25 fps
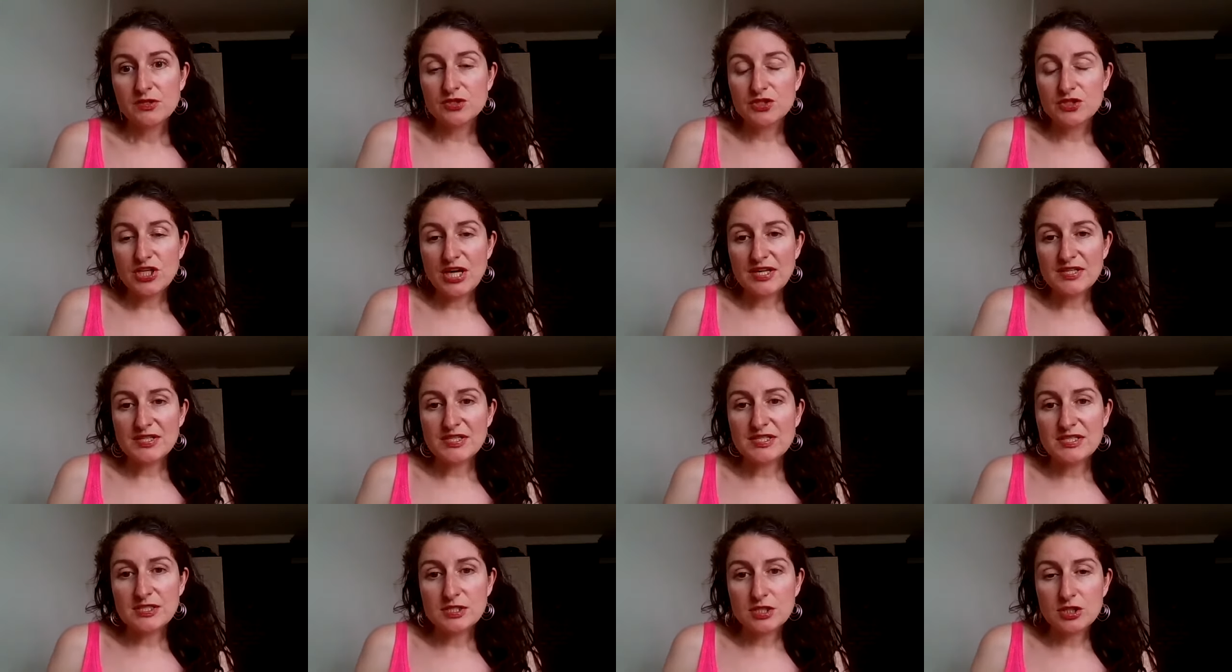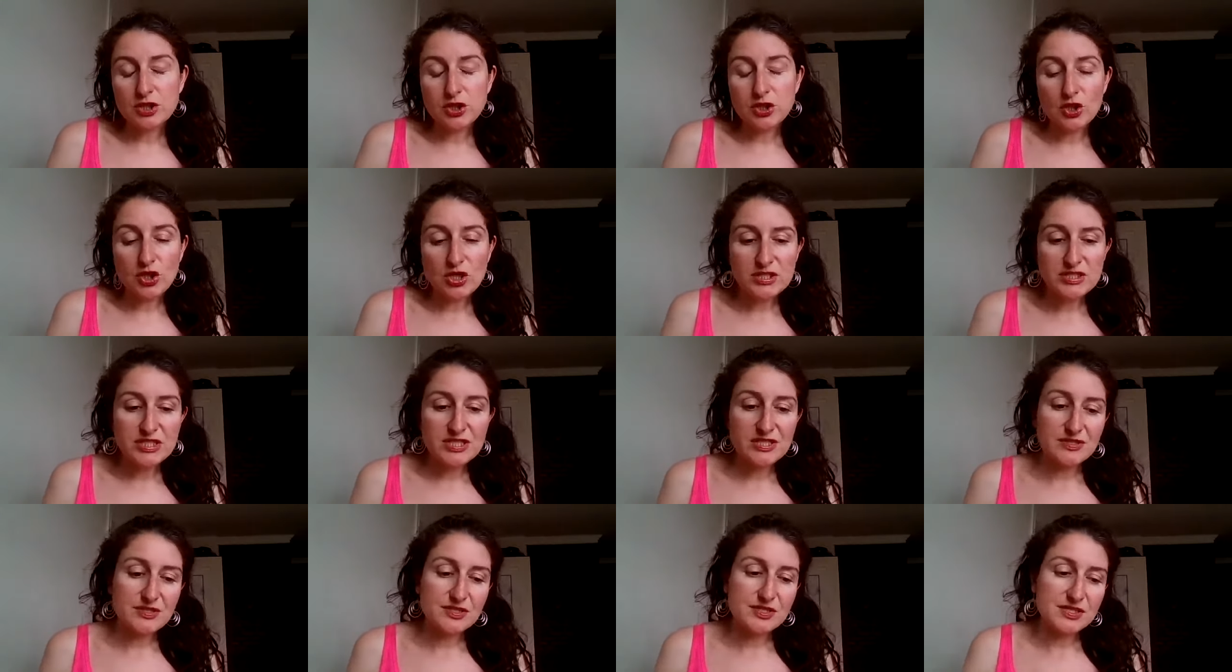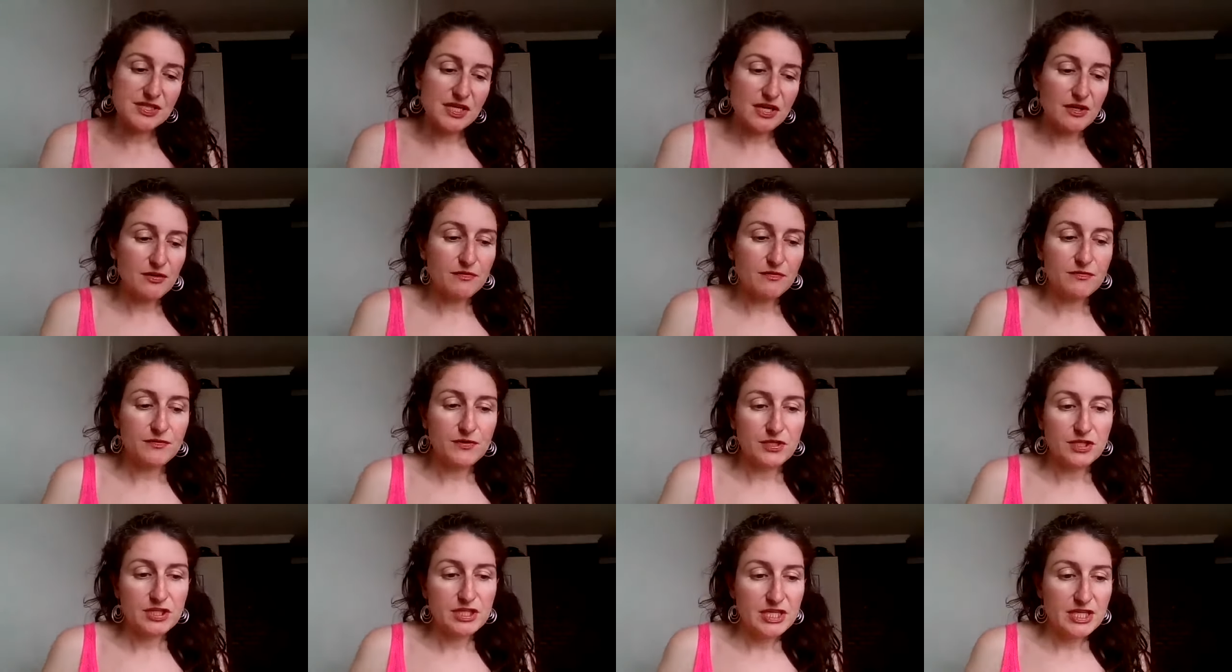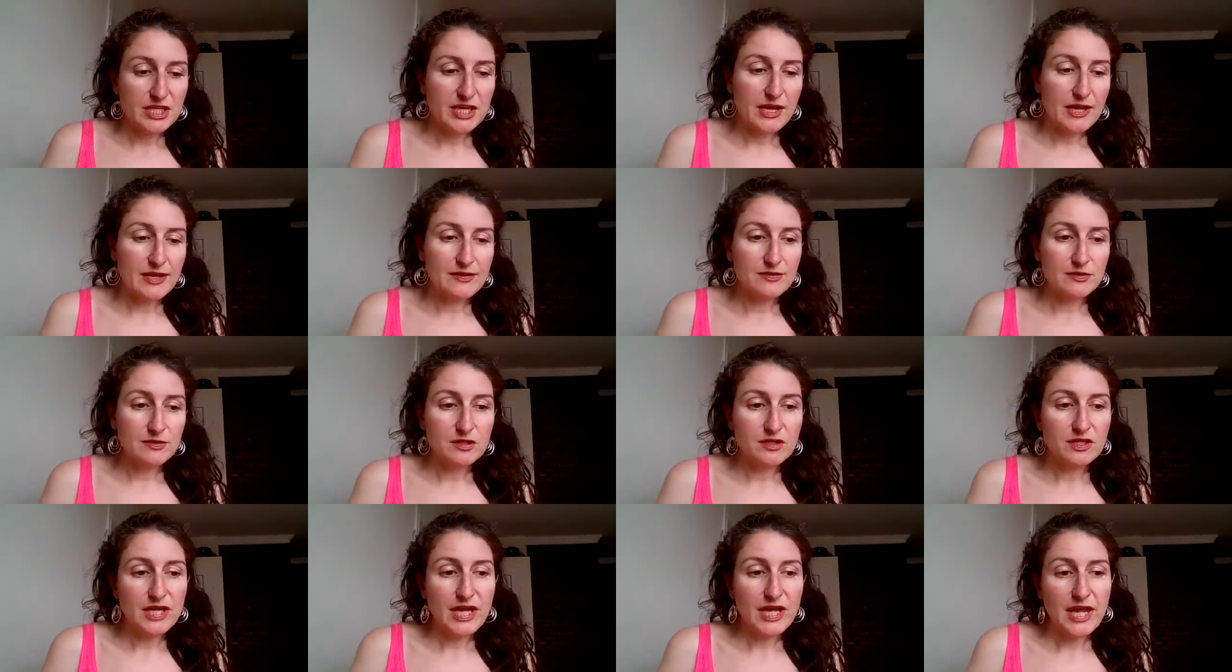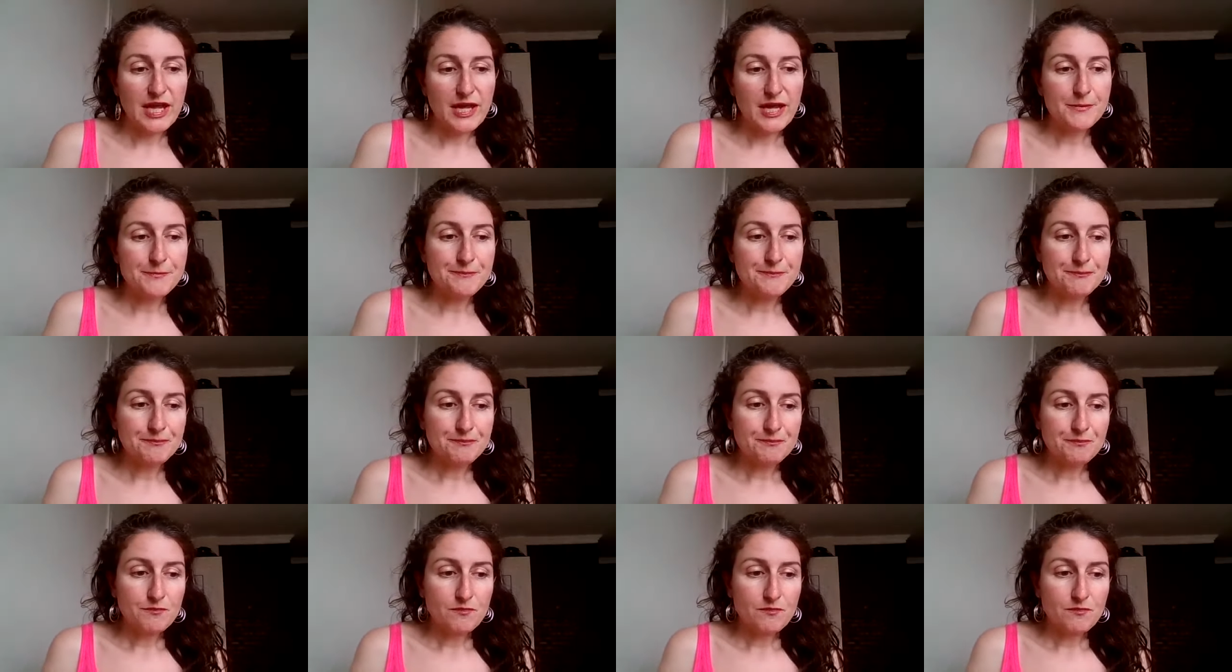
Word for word: just look to yourself really and look at